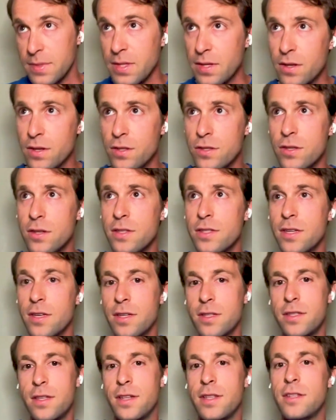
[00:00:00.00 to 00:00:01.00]
the,
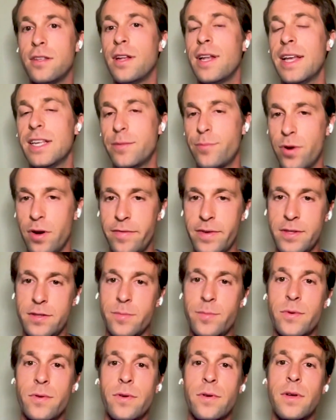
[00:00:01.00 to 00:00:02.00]
the, the, less
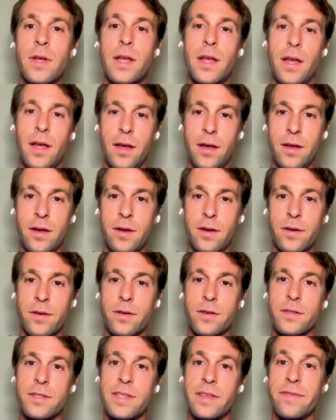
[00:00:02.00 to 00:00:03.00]
profitable uh,
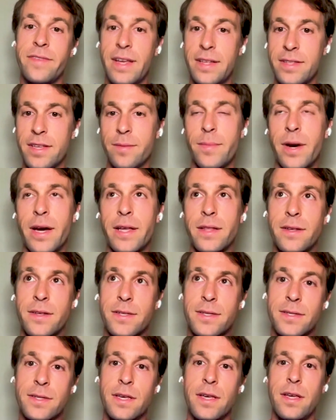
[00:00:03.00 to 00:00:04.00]
defending miners
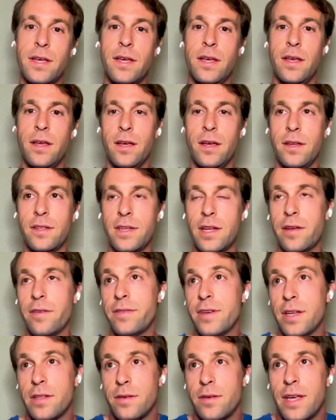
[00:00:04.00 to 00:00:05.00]
uh, that are
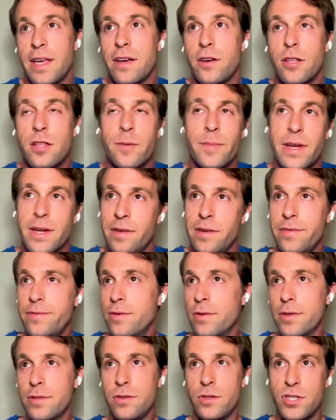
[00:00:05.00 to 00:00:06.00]
kind of economically
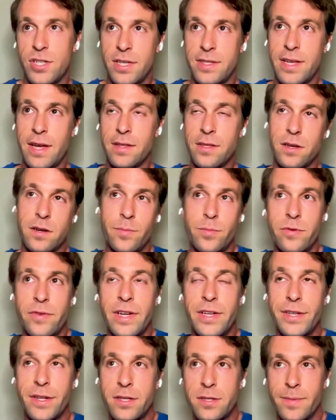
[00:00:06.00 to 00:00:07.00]
forced to shut down their
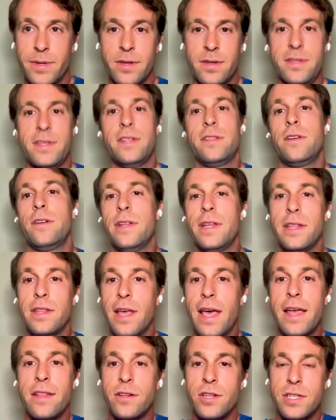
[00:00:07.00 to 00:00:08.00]
operations because they're not
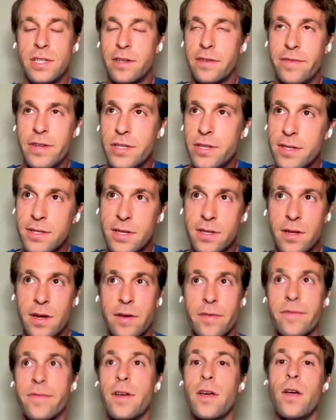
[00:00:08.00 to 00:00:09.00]
energy efficient
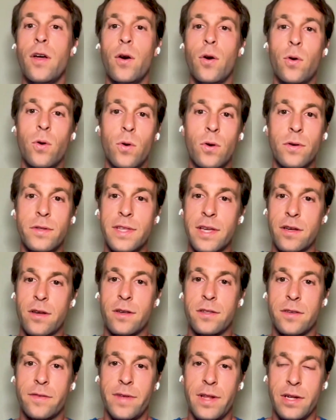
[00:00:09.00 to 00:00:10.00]
enough or their cost
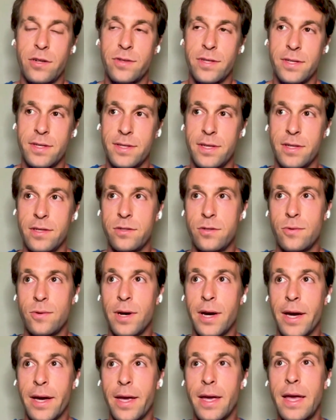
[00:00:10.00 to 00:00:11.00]
of electricity is too
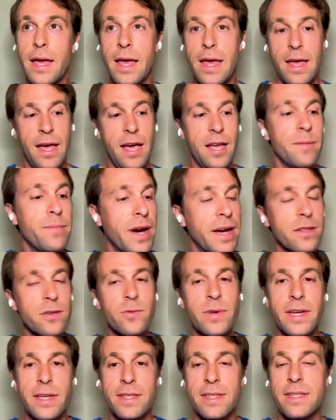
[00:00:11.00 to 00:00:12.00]
high. And by the way,
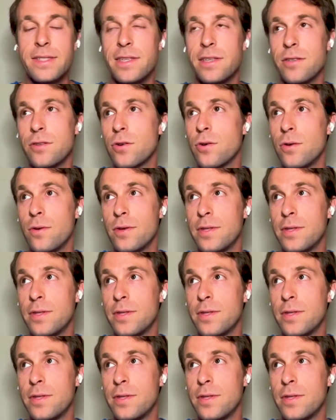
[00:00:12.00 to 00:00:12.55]
this is called